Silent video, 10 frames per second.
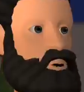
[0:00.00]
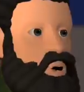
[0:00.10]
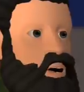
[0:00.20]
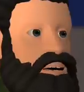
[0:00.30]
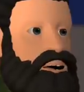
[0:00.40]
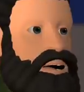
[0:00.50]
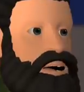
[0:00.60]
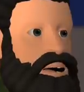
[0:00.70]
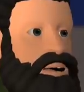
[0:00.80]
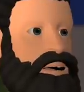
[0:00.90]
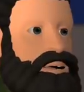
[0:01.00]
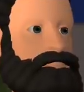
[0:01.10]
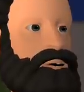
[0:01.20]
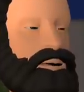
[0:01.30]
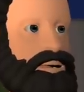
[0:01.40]
you, the fact that
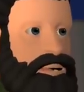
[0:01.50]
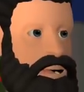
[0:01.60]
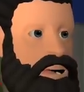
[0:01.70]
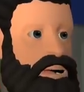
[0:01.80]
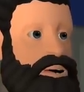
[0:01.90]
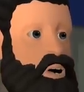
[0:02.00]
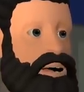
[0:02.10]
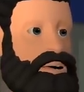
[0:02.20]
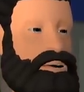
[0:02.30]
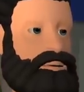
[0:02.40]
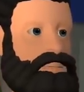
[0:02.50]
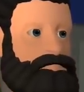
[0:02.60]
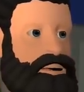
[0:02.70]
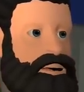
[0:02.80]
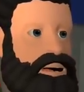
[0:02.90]
Christmas is a Christianized
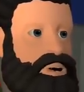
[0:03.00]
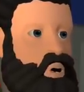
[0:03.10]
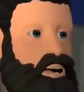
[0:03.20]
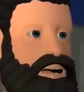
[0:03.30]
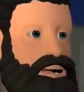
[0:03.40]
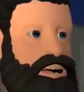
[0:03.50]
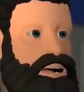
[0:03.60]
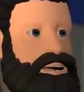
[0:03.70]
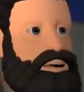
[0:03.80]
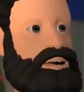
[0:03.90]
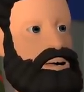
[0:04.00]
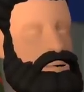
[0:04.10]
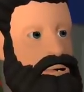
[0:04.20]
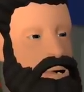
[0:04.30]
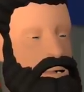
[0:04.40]
pagan holiday that God
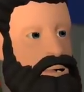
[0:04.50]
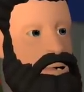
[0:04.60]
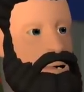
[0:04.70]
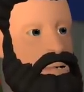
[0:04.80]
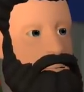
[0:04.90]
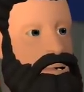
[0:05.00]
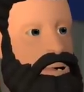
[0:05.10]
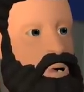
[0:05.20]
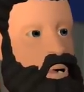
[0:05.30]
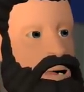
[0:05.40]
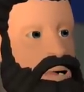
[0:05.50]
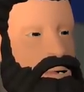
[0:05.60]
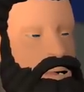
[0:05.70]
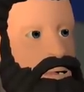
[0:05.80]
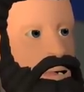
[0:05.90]
hates doesn't bother you in the
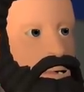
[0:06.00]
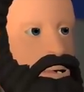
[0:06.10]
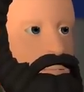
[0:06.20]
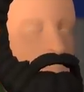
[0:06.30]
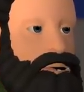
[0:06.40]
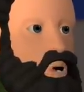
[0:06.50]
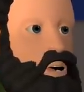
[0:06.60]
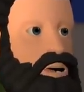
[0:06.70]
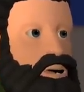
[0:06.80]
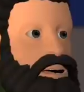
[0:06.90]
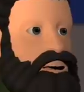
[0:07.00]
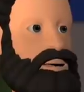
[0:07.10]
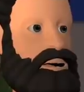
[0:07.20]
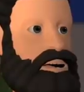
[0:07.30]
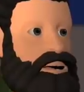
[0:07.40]
slightest, but you are
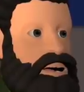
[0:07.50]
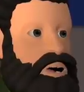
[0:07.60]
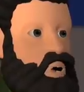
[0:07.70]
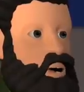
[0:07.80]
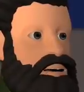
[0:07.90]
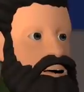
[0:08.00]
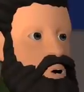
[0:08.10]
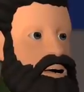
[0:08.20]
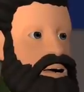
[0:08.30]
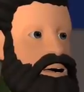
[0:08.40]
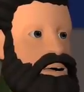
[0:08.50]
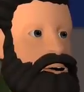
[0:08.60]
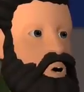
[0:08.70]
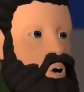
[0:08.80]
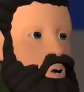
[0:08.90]
devastated that you have to
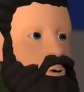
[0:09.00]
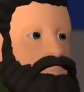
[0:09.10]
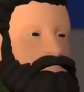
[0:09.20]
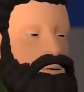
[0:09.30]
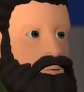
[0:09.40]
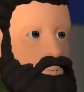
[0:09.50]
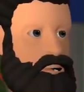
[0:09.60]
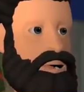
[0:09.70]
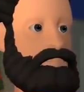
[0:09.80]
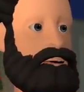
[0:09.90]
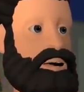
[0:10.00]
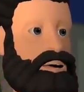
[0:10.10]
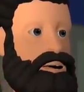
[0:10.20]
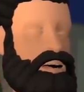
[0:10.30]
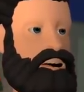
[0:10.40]
interrupt your supposed
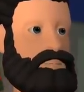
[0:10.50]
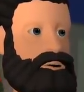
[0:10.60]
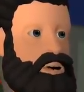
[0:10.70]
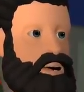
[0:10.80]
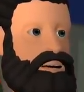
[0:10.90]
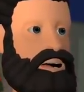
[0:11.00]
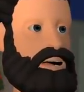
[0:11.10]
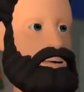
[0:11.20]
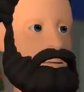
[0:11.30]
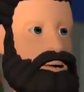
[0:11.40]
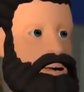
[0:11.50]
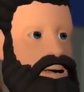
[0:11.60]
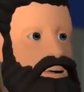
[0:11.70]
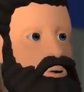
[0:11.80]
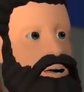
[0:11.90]
celebration of the birth of Christ to
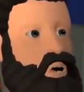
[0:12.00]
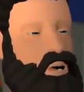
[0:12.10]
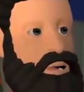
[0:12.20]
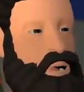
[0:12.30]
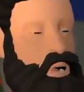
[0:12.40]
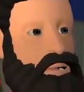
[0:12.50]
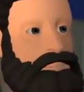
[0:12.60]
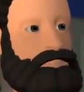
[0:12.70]
go to church.